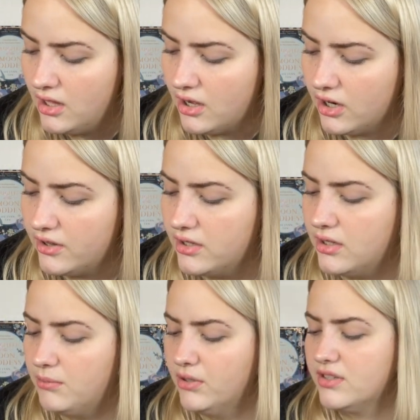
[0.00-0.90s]
are
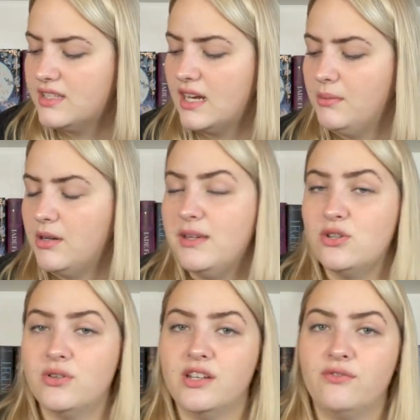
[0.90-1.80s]
the books that I'm gonna be
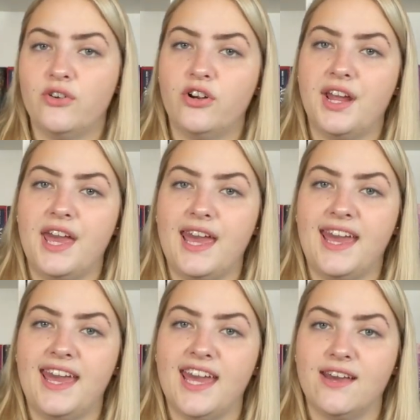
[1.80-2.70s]
doing for
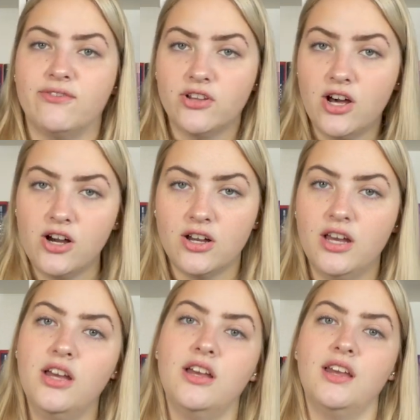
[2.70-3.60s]
a vlog,
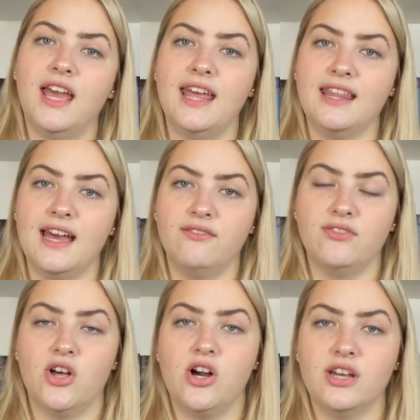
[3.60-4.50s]
and that
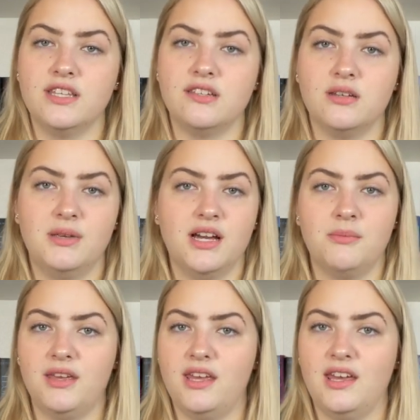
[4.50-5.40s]
vlog is gonna be
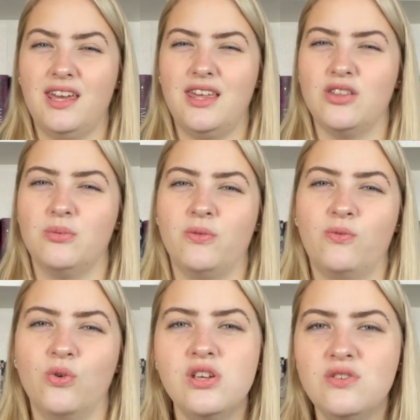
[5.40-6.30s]
coming either
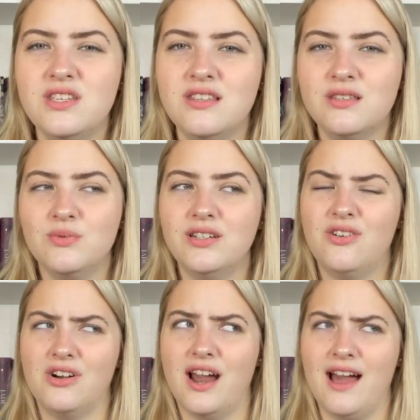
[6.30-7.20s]
before you see this one
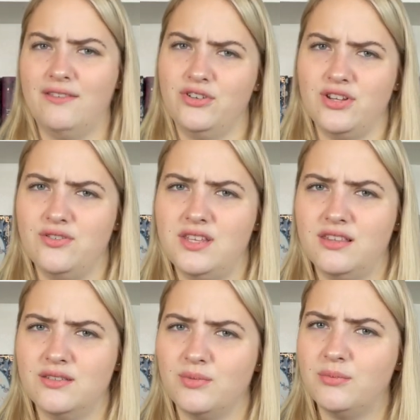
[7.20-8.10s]
or after you see
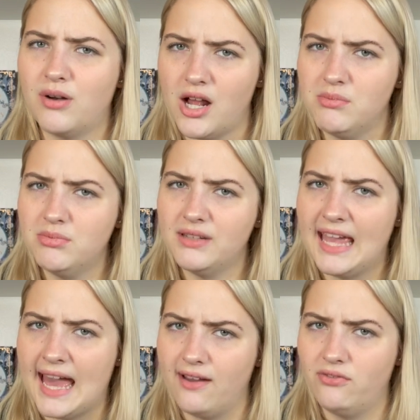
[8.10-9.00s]
this one, probably
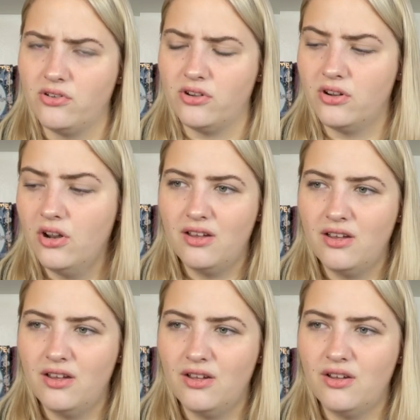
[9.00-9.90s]
after.
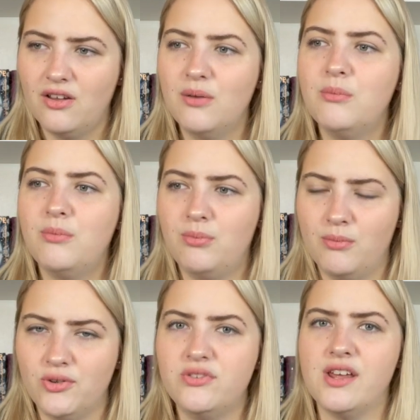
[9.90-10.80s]

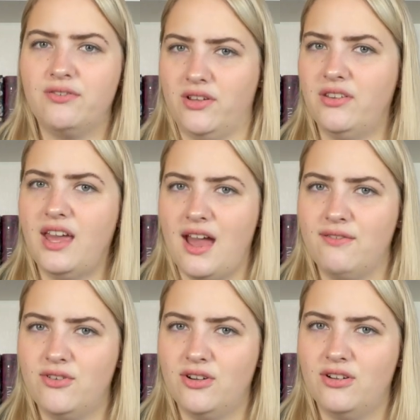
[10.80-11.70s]
most definitely
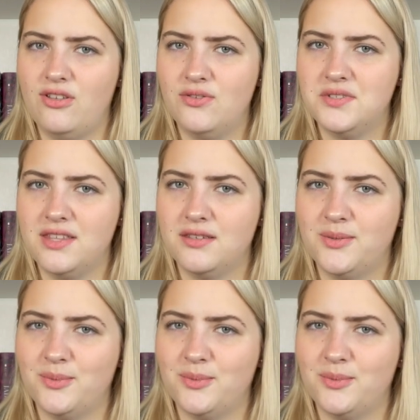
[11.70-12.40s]
after you see this